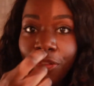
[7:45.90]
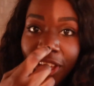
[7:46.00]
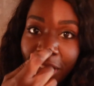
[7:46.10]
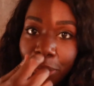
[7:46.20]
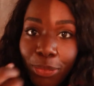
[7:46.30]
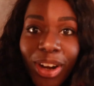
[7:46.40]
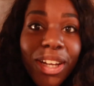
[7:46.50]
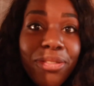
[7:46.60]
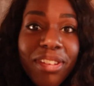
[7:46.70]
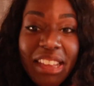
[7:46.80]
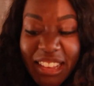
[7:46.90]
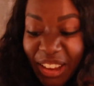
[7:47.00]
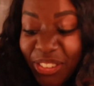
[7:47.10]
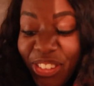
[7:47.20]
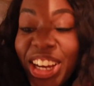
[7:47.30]
vegan breakfasts
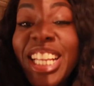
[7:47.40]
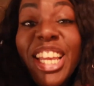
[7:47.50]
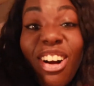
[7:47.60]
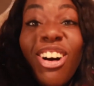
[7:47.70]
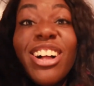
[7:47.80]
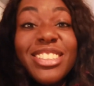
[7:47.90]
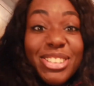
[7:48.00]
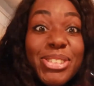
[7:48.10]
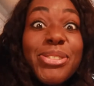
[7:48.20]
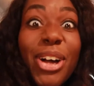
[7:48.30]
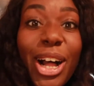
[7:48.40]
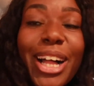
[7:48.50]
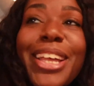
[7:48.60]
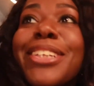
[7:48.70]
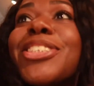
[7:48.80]
are really hard to
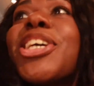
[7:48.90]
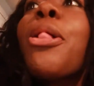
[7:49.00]
find.